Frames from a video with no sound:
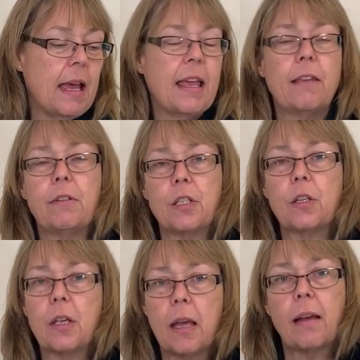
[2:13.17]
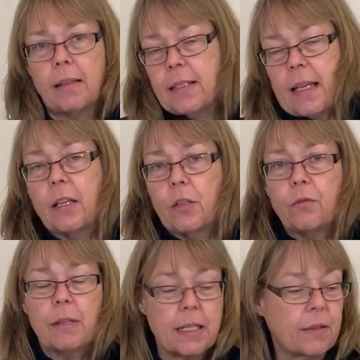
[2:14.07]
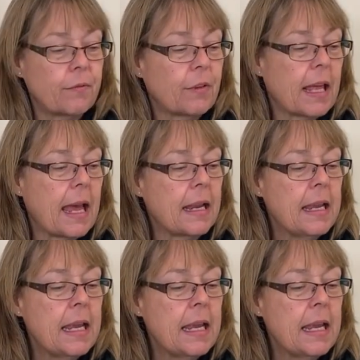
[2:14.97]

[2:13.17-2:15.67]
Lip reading: and there is, as I said, good reason for that.